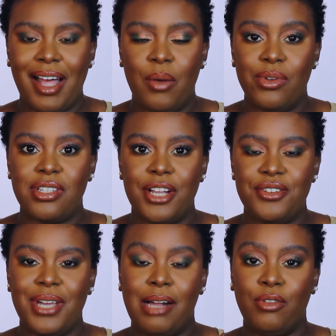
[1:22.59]
hours. I
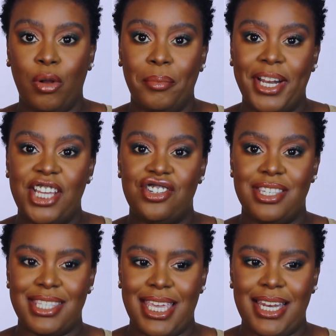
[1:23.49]
do have combination
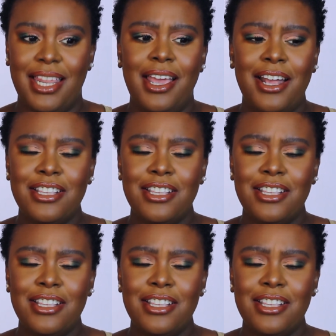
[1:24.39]
skin.